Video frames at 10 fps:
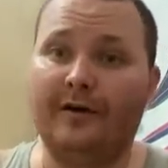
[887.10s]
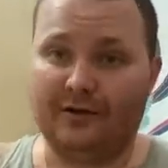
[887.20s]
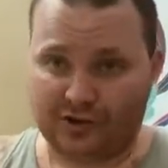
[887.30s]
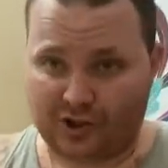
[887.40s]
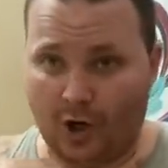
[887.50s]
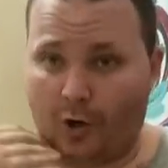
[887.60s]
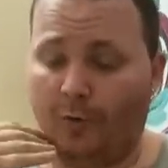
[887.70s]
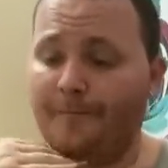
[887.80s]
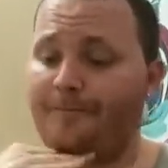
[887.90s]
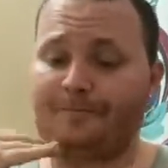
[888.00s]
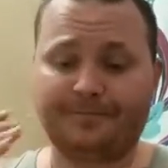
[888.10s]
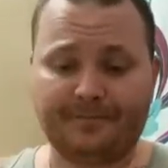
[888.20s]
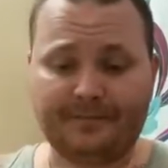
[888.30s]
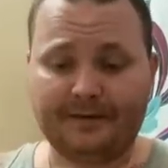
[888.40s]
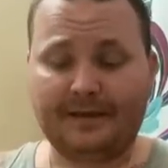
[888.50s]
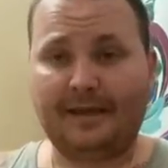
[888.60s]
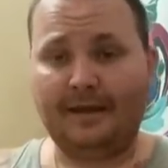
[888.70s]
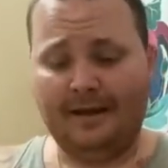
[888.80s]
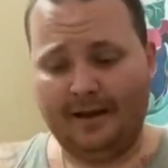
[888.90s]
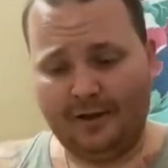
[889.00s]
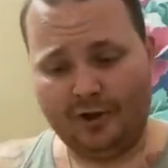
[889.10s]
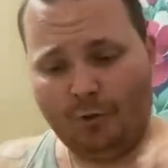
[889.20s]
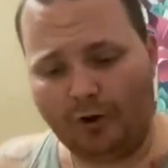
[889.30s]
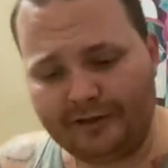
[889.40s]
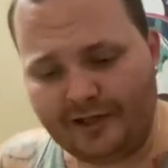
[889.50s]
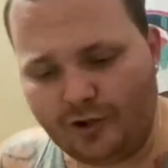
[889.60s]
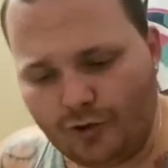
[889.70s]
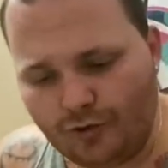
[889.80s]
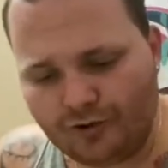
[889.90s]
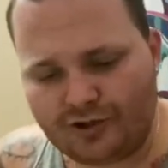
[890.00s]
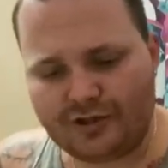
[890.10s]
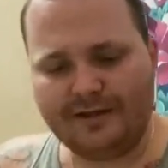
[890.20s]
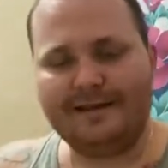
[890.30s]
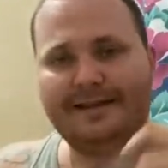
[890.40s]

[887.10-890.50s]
So you only use